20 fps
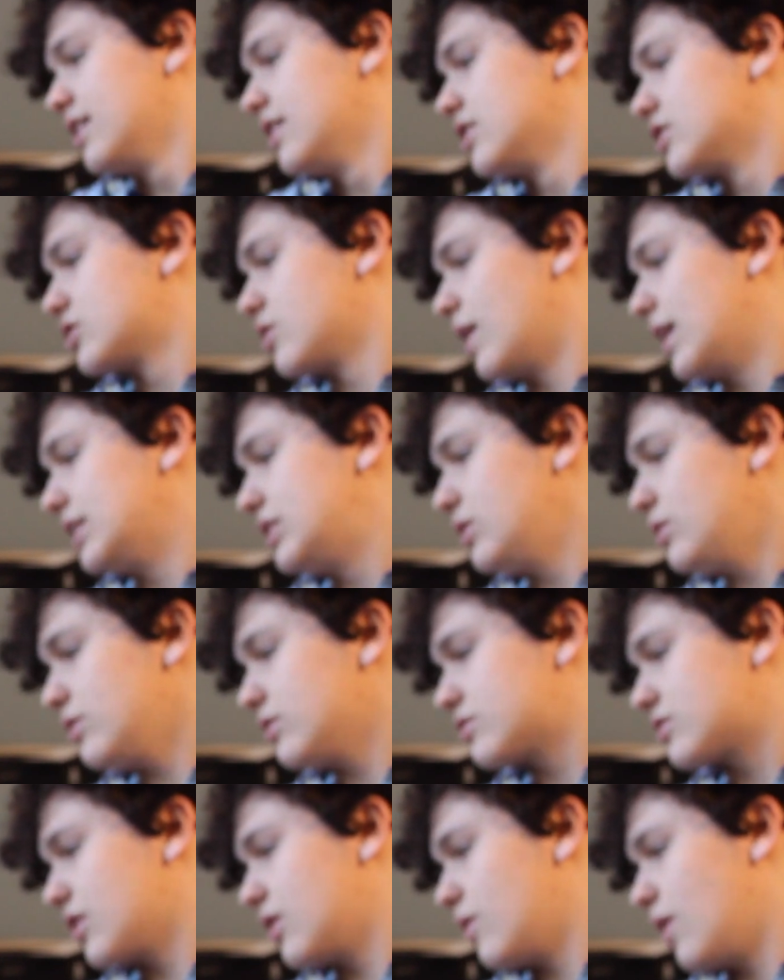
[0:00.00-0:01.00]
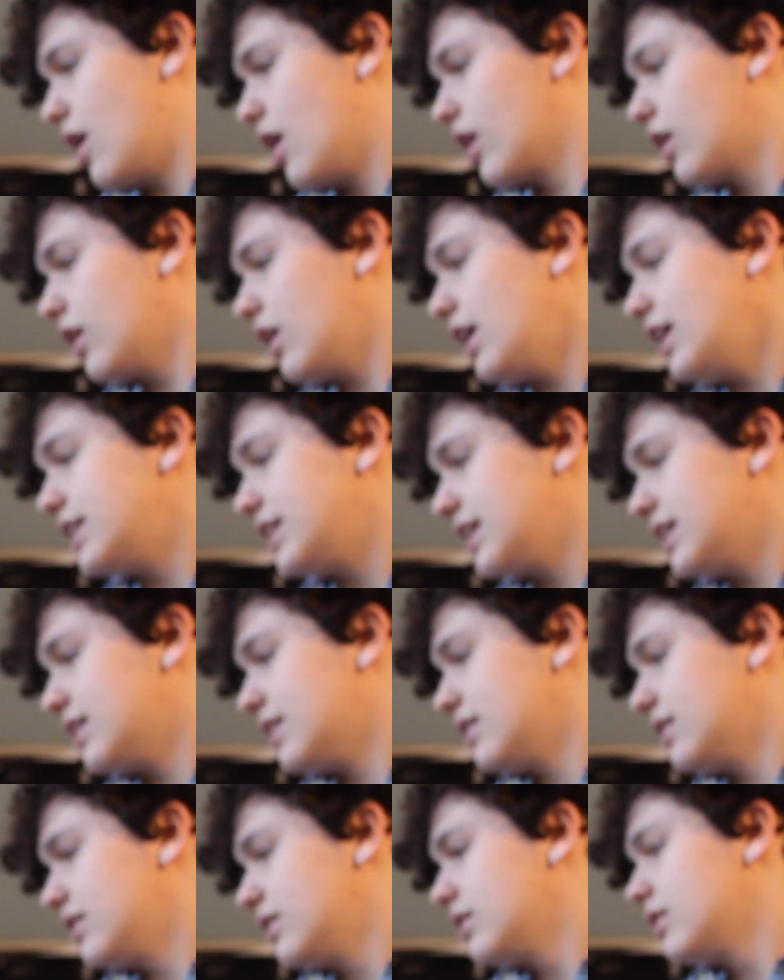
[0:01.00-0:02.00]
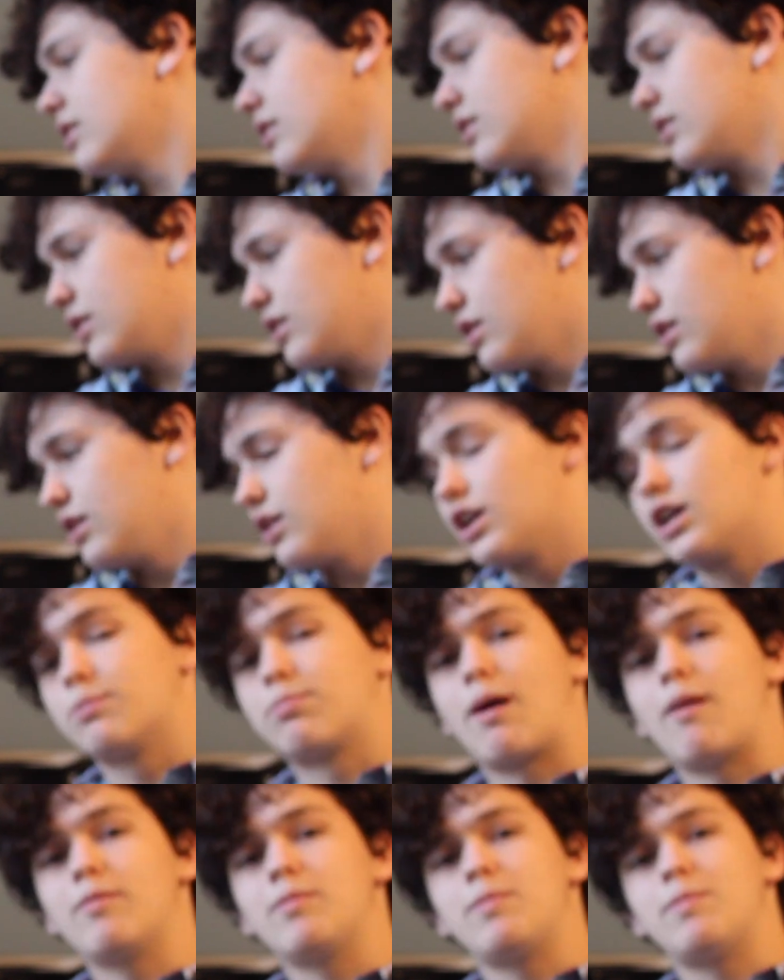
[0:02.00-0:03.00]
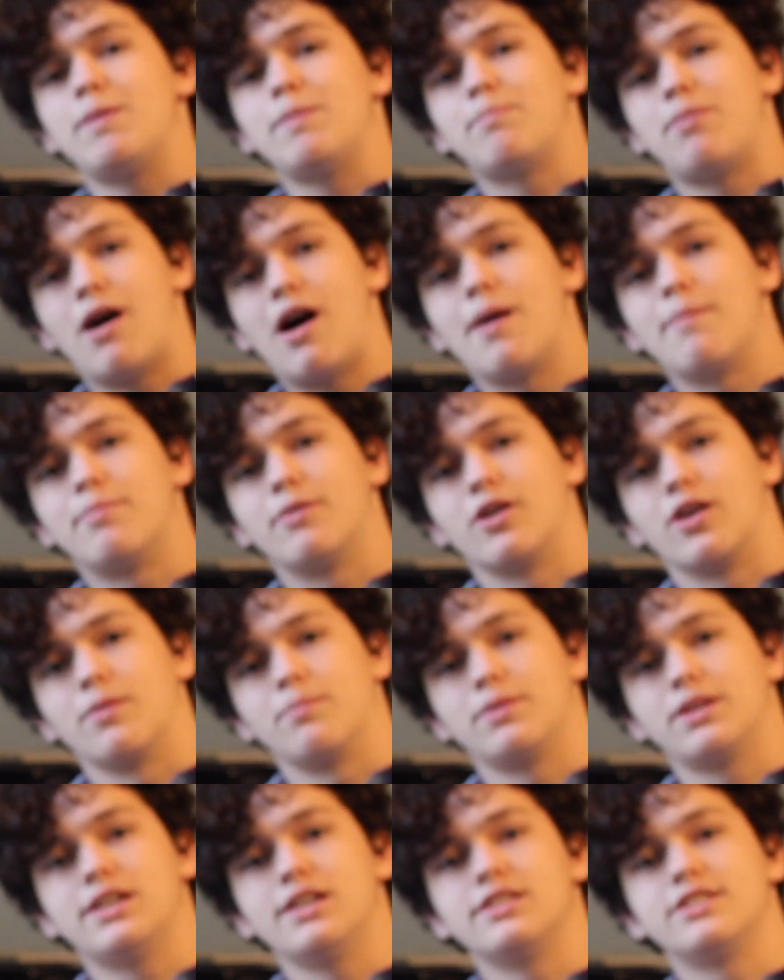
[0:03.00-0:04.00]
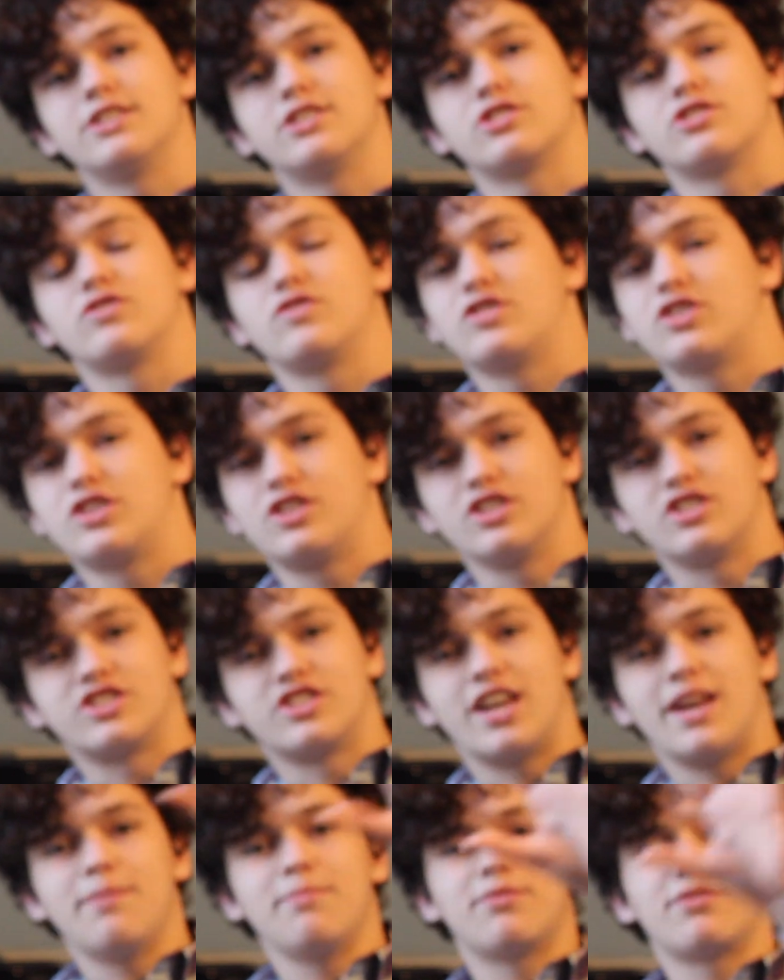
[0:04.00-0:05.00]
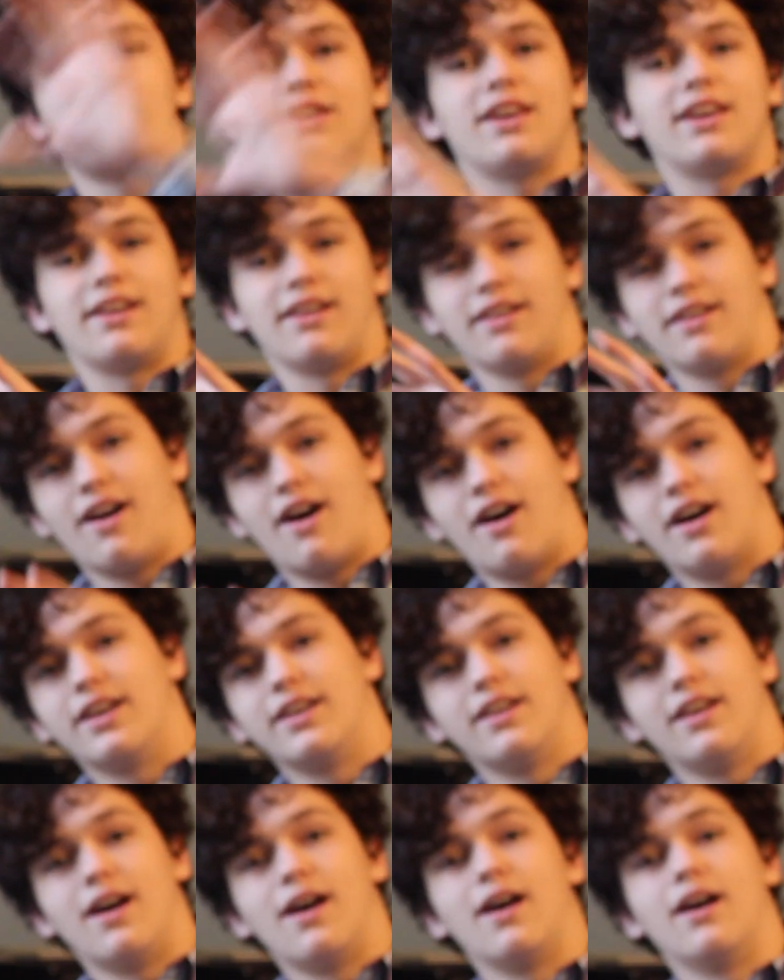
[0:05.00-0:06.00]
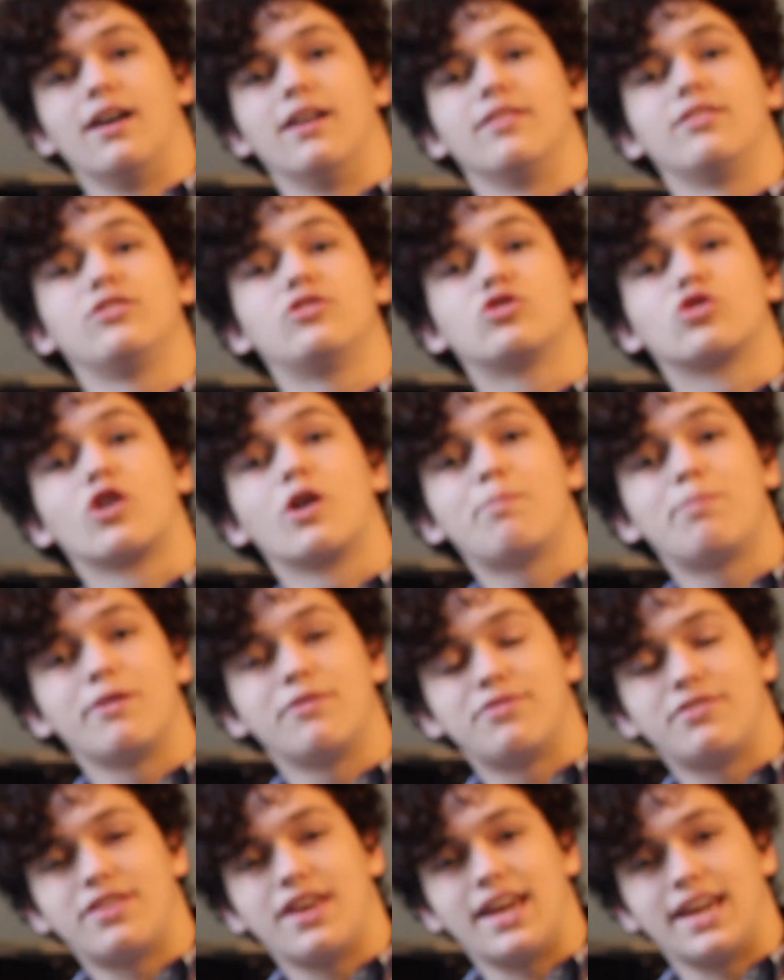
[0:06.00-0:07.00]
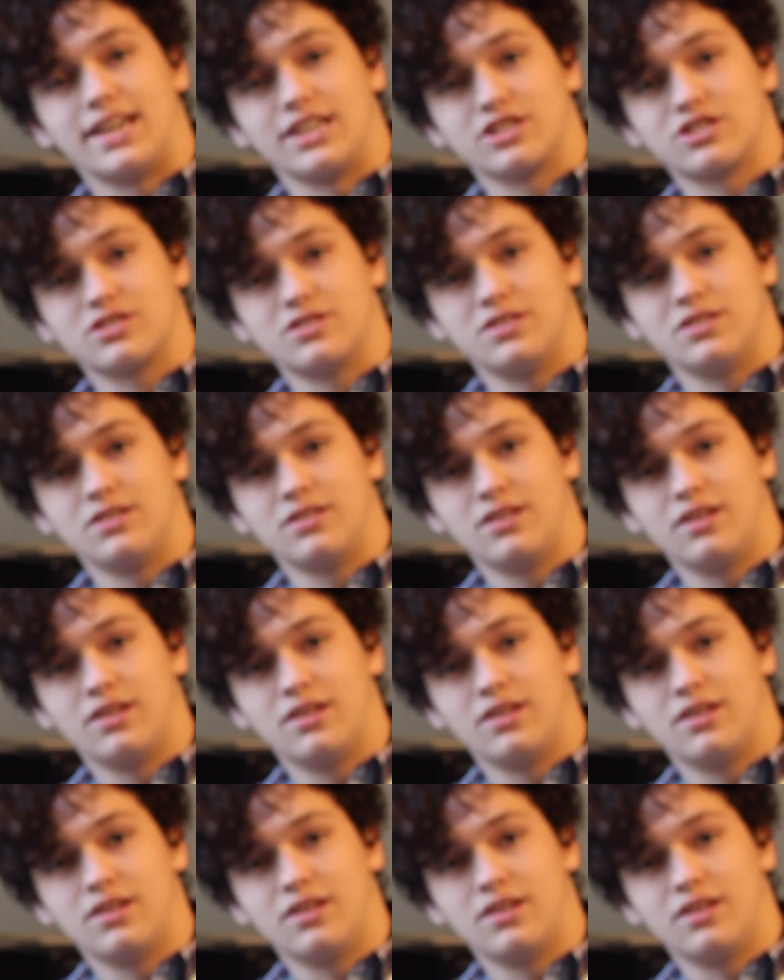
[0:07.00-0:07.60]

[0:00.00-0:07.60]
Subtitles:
So a good idea could probably be pop art because it's the same thing on a group of things.